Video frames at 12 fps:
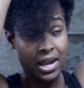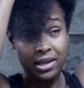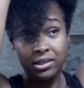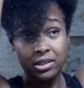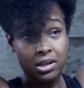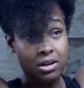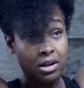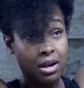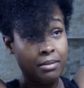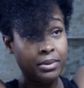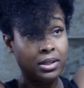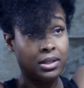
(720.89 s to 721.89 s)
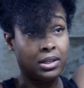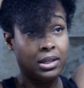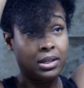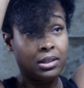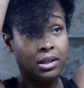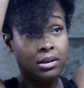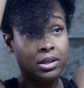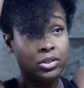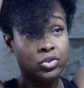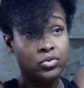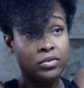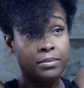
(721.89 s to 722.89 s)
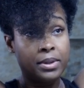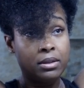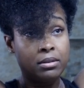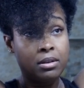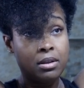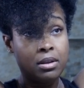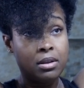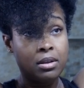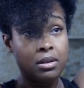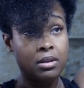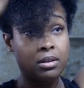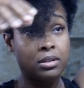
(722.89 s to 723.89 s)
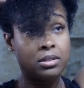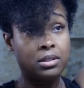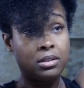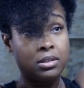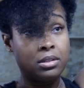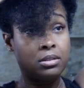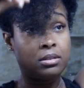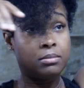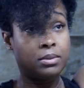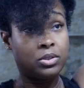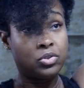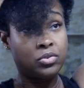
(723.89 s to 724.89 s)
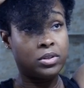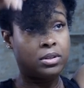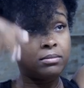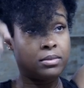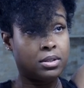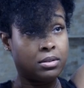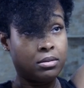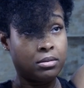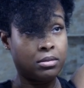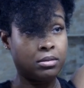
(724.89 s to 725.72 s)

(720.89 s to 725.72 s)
of hangs there. Now I'm going to get in there and trim it because it needs to be trimmed.